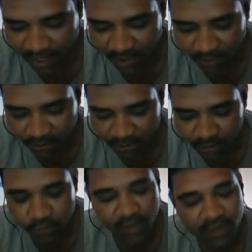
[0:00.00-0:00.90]
I want
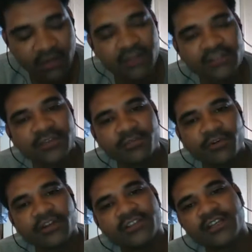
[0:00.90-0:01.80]
to work on some
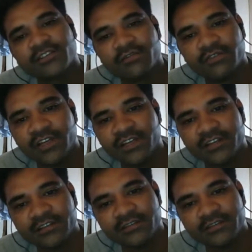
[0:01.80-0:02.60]
projects of lean.